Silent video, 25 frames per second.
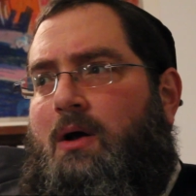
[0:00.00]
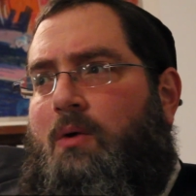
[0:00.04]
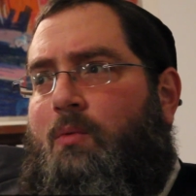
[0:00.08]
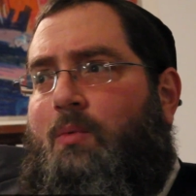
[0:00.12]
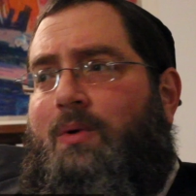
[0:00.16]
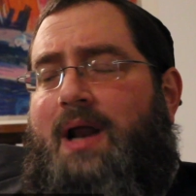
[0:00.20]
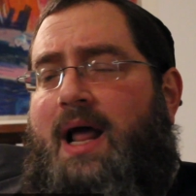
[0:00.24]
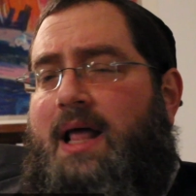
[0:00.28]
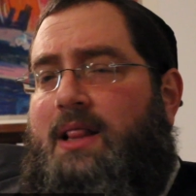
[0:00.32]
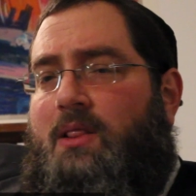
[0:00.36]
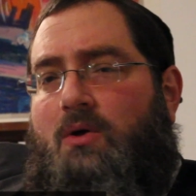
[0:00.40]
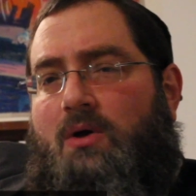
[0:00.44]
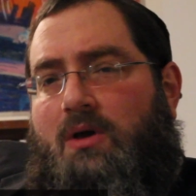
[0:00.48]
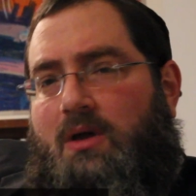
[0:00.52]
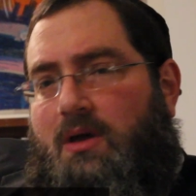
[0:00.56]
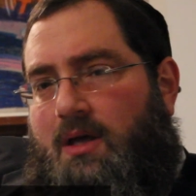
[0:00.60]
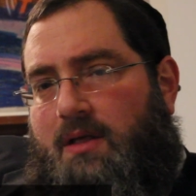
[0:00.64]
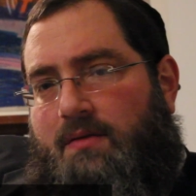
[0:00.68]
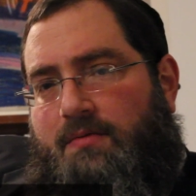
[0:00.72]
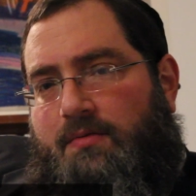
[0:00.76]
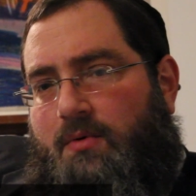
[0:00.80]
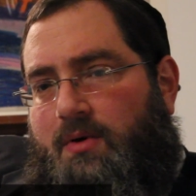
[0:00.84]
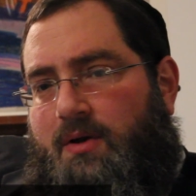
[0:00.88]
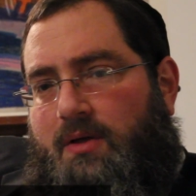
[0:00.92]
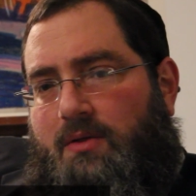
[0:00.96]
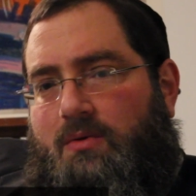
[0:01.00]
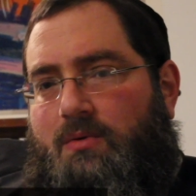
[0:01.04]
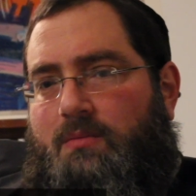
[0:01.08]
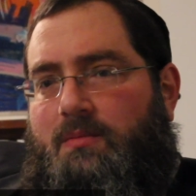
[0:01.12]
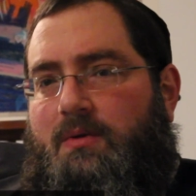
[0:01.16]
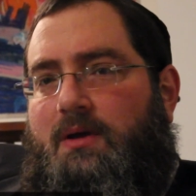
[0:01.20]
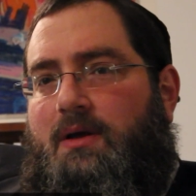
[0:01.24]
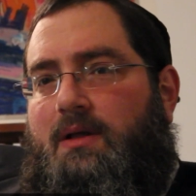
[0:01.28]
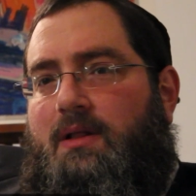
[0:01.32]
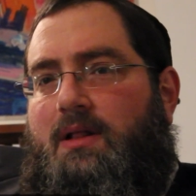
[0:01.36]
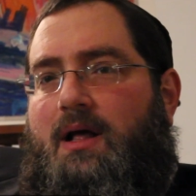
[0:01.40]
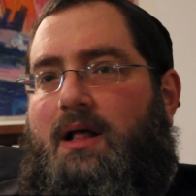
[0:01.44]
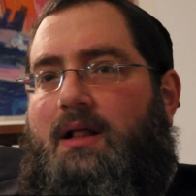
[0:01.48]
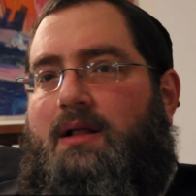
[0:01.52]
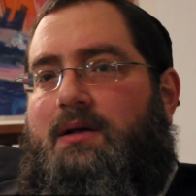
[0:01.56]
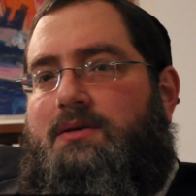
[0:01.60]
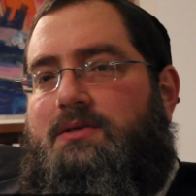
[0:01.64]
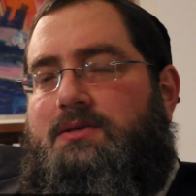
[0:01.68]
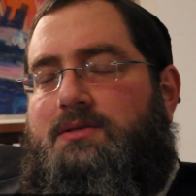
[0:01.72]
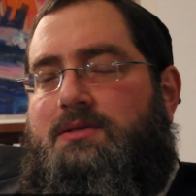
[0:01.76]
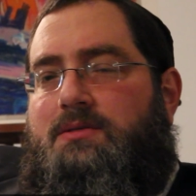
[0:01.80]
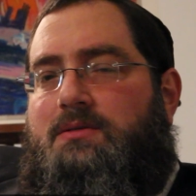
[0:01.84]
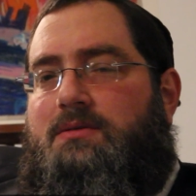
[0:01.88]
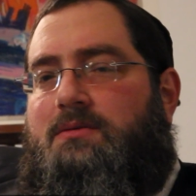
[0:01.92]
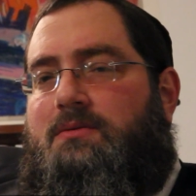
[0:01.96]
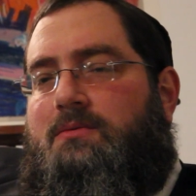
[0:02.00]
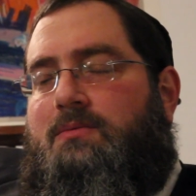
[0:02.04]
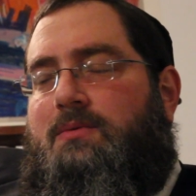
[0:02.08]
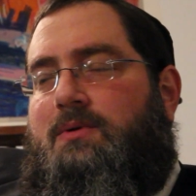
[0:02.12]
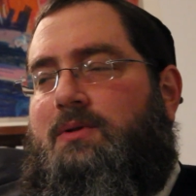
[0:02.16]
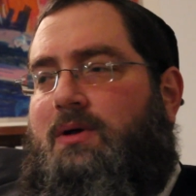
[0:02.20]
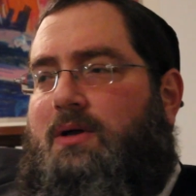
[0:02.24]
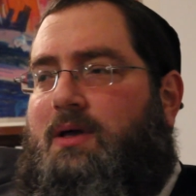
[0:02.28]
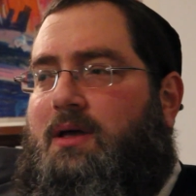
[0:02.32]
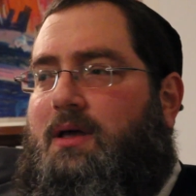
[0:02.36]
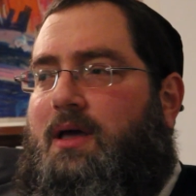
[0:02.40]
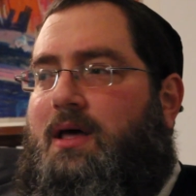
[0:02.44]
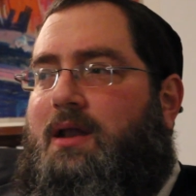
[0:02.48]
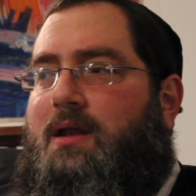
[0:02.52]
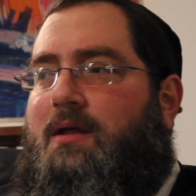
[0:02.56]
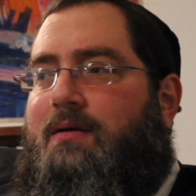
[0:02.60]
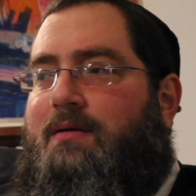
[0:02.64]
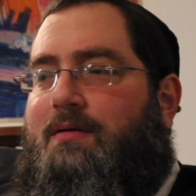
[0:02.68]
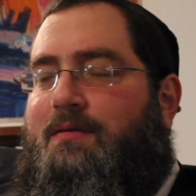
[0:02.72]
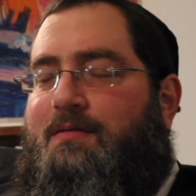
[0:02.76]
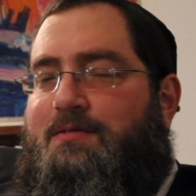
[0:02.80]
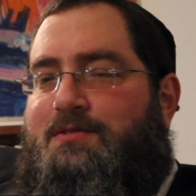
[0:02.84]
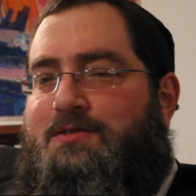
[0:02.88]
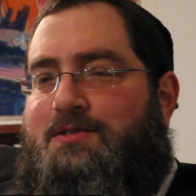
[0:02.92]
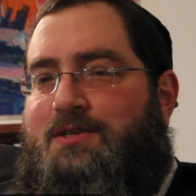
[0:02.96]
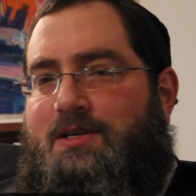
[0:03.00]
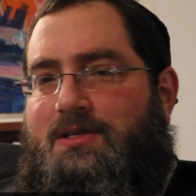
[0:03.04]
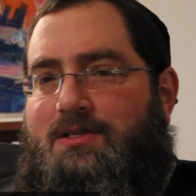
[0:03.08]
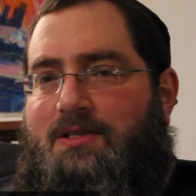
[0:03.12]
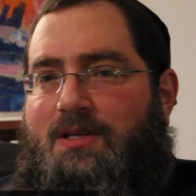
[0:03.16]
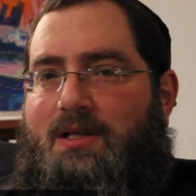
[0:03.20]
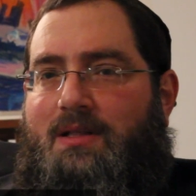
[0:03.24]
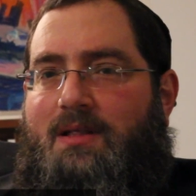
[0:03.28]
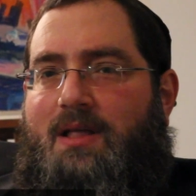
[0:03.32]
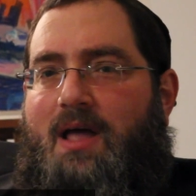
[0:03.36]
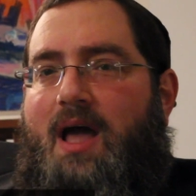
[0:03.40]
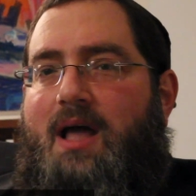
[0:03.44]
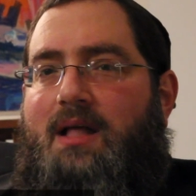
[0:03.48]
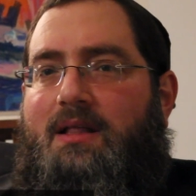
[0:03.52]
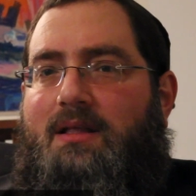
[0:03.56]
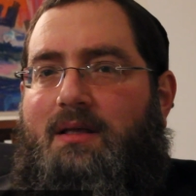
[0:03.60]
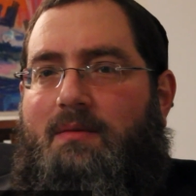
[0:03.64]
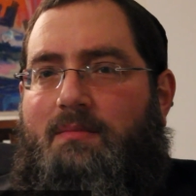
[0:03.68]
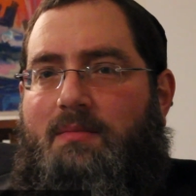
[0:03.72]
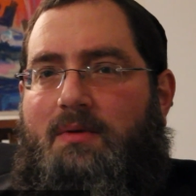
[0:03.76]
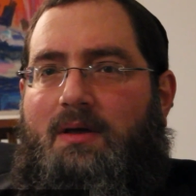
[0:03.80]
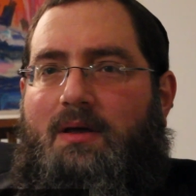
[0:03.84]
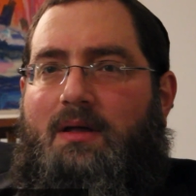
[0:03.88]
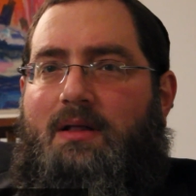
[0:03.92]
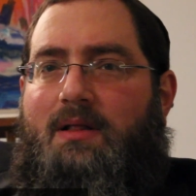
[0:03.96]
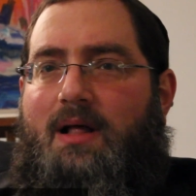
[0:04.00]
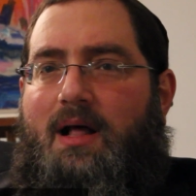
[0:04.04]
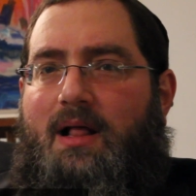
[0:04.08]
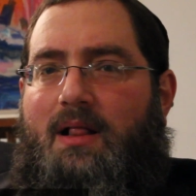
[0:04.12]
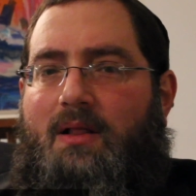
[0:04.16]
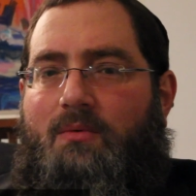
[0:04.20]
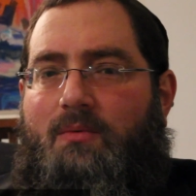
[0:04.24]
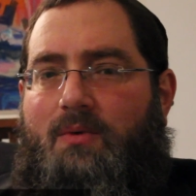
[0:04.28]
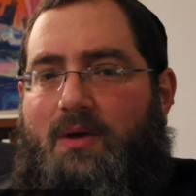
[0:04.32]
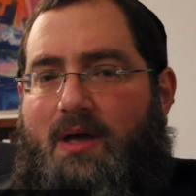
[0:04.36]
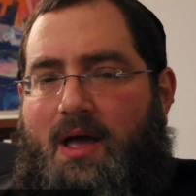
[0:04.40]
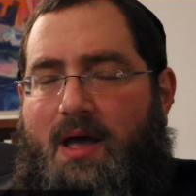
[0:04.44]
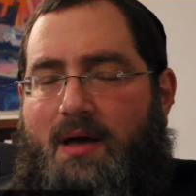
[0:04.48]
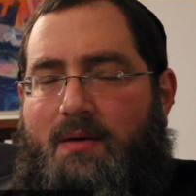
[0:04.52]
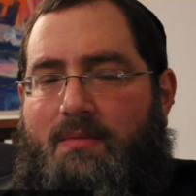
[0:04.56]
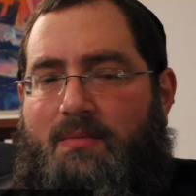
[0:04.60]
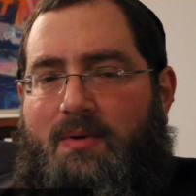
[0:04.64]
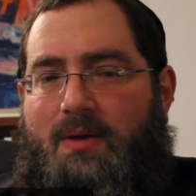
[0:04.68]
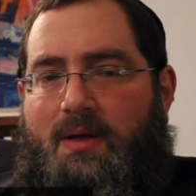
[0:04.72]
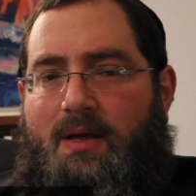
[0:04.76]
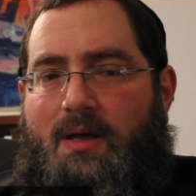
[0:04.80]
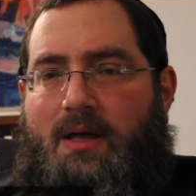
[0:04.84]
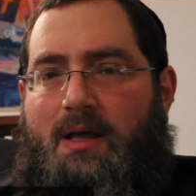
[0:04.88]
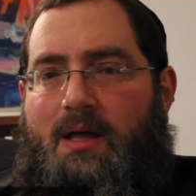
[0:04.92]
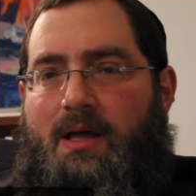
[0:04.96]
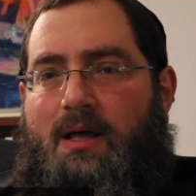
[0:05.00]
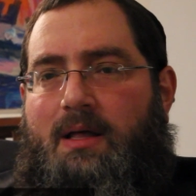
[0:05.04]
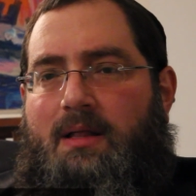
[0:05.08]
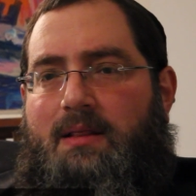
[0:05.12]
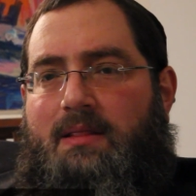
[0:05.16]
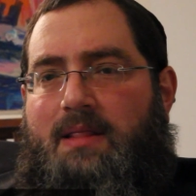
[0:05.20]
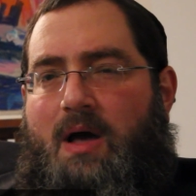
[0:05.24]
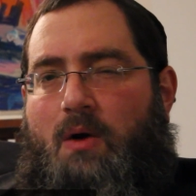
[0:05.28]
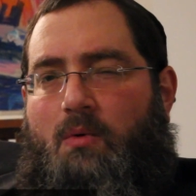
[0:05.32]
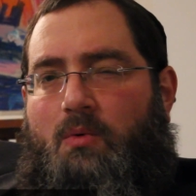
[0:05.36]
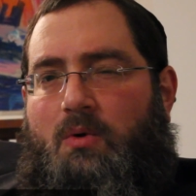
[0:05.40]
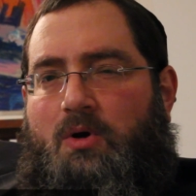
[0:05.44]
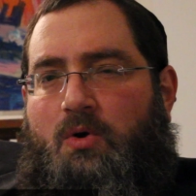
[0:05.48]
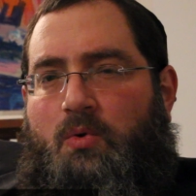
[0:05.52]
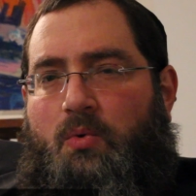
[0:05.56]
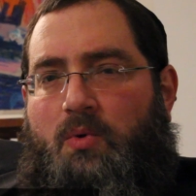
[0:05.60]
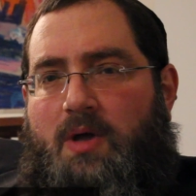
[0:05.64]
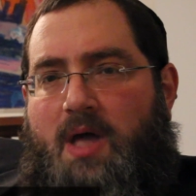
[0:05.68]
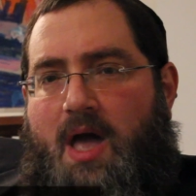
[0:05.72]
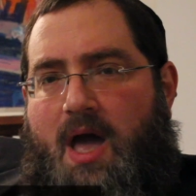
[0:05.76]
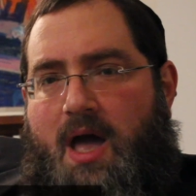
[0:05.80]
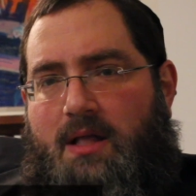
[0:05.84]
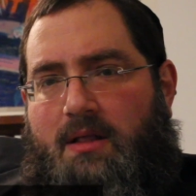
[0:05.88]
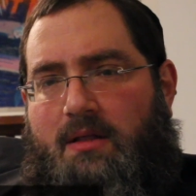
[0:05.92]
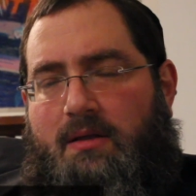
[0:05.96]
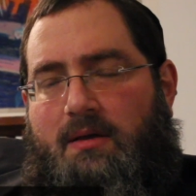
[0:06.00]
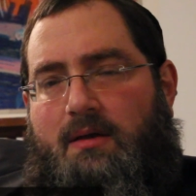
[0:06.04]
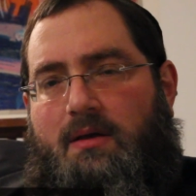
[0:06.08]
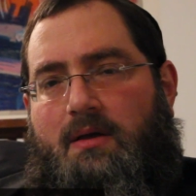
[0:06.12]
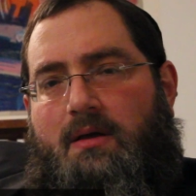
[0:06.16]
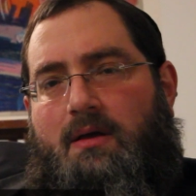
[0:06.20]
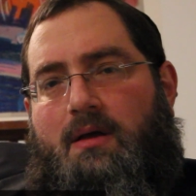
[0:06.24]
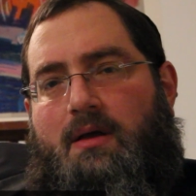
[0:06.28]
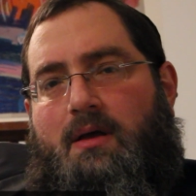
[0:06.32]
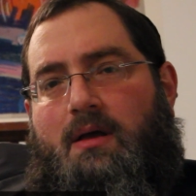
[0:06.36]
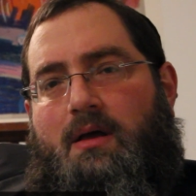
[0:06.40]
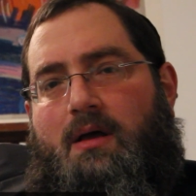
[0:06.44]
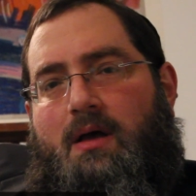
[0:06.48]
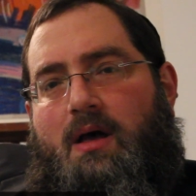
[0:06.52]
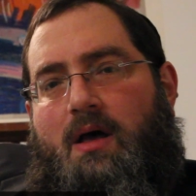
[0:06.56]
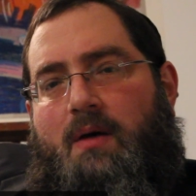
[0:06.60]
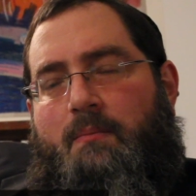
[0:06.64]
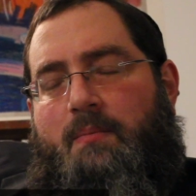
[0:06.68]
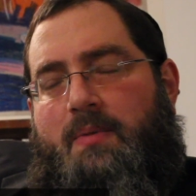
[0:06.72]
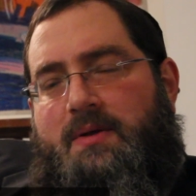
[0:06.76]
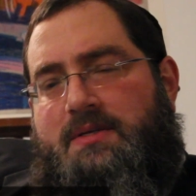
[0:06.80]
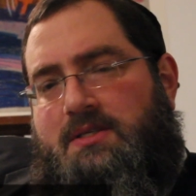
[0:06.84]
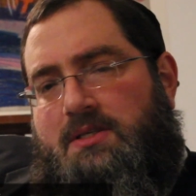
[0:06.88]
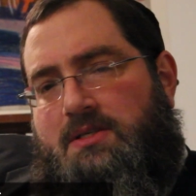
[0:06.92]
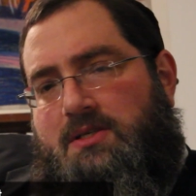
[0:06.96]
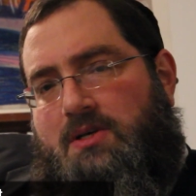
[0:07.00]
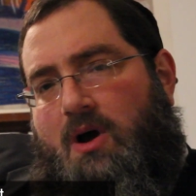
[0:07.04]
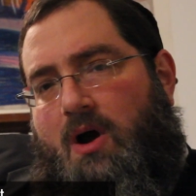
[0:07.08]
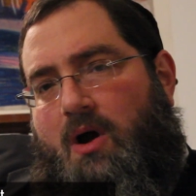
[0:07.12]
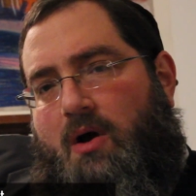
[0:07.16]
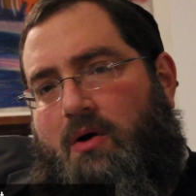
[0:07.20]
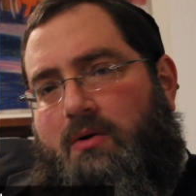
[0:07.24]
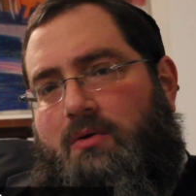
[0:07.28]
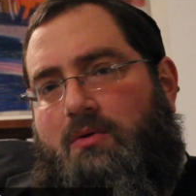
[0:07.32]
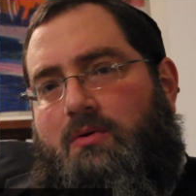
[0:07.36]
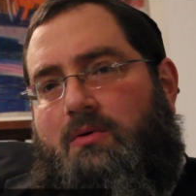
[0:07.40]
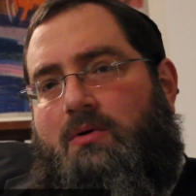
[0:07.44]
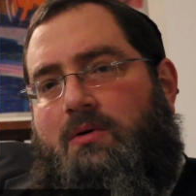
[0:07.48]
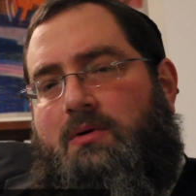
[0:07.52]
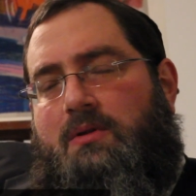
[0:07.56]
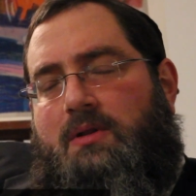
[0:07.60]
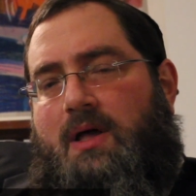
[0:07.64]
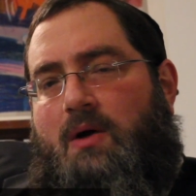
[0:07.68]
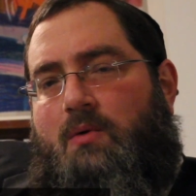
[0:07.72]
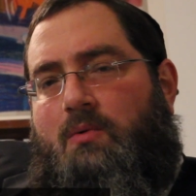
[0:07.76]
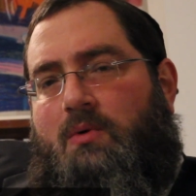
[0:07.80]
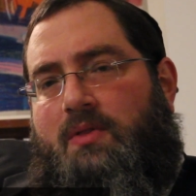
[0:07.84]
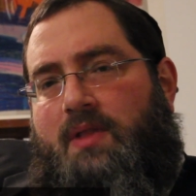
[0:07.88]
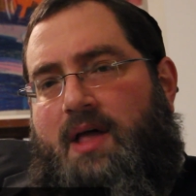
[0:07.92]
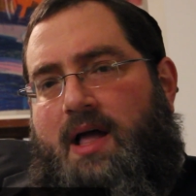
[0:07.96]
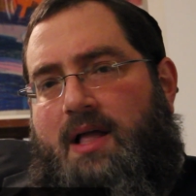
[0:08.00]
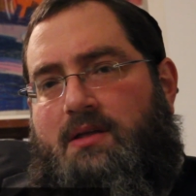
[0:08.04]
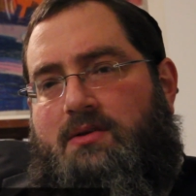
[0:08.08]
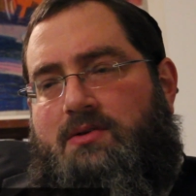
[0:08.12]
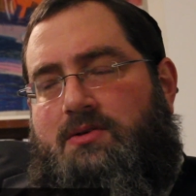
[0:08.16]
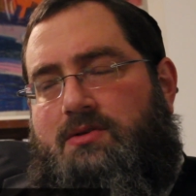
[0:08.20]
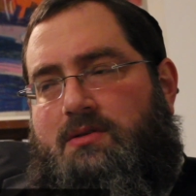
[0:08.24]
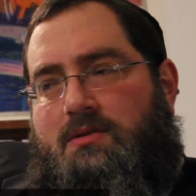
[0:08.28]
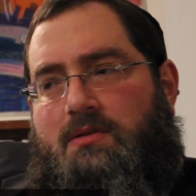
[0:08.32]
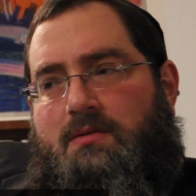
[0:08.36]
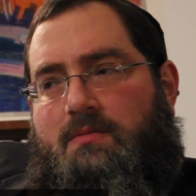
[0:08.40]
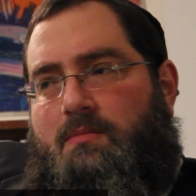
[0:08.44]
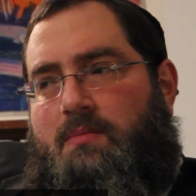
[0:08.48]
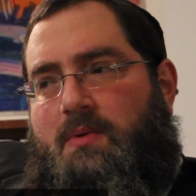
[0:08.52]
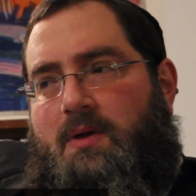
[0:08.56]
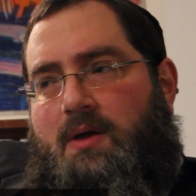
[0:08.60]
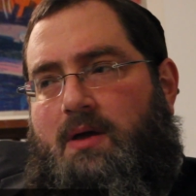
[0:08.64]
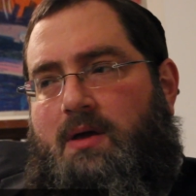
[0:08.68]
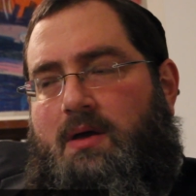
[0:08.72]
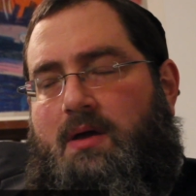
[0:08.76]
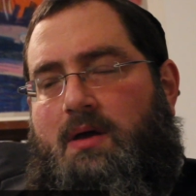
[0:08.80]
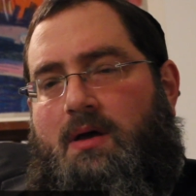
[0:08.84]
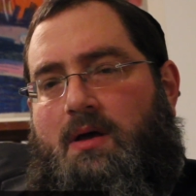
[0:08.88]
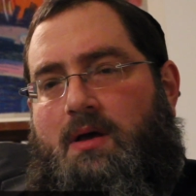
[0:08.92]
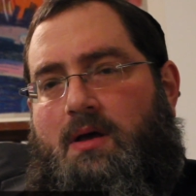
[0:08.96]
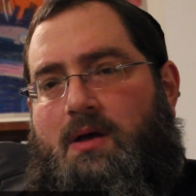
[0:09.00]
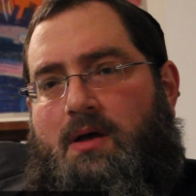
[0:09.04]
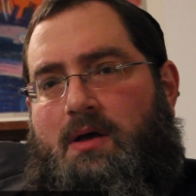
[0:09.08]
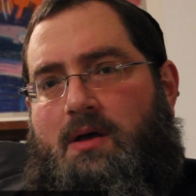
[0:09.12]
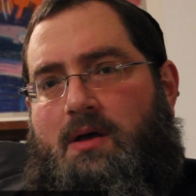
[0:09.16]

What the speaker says: We're not looking at $42 million. We're looking at a $16 to $18 million rehab that will create a business corridor that will not be